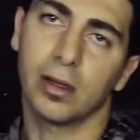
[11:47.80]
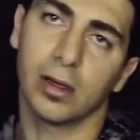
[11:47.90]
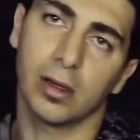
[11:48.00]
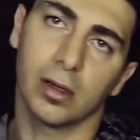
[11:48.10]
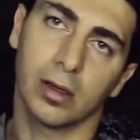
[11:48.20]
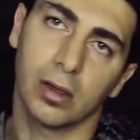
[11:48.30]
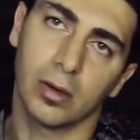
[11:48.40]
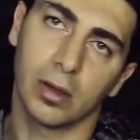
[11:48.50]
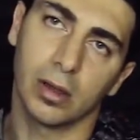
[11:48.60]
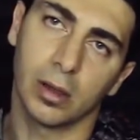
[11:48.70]

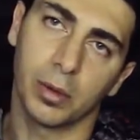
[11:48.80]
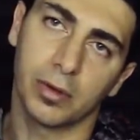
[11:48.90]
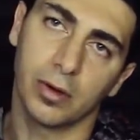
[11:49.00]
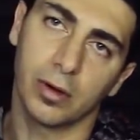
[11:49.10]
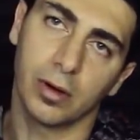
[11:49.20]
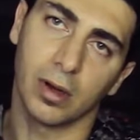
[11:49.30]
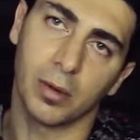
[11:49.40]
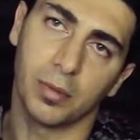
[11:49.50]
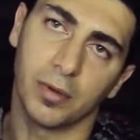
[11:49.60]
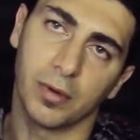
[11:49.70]
well, I'm going to turn
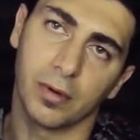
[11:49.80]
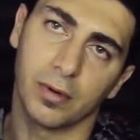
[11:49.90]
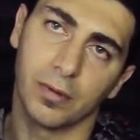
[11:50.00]
up the